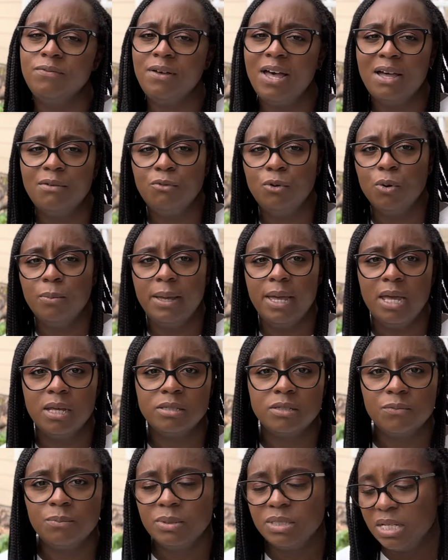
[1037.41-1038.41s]
5 grow bags
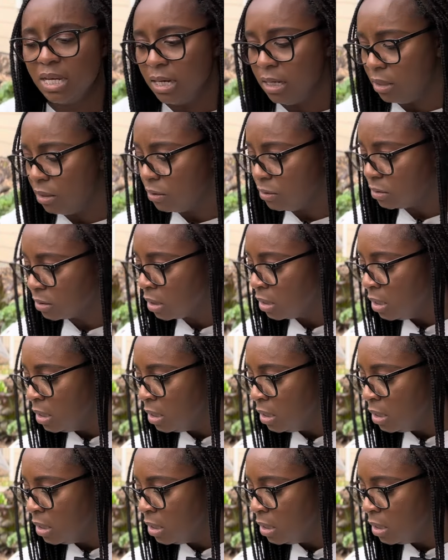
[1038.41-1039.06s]
of potatoes.